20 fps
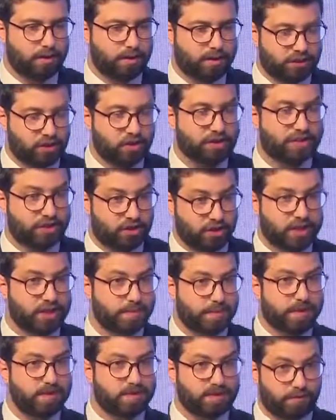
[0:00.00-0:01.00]
increasing
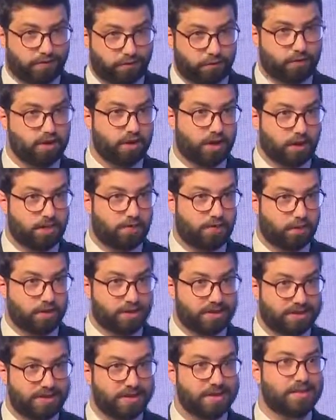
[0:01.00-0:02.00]
transparency for
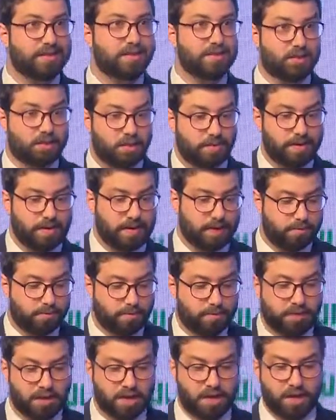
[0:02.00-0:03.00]
the citizens to be
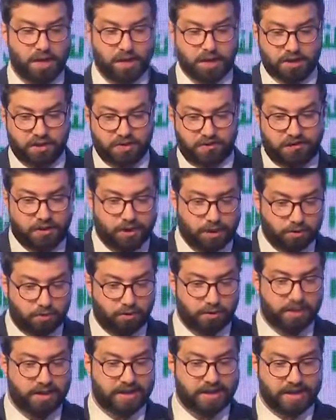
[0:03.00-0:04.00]
able to feel
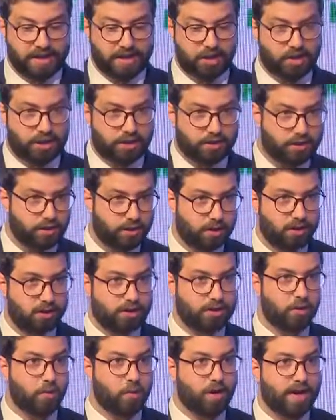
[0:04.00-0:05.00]
more engaged and
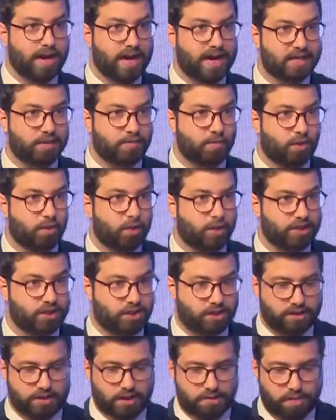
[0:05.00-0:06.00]
to want to ask more
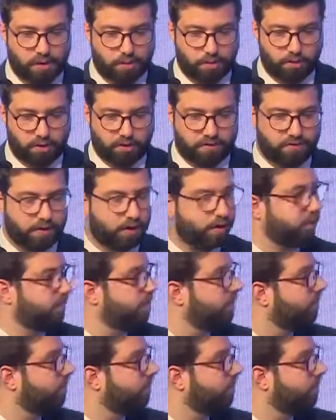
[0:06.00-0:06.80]
questions and be more involved.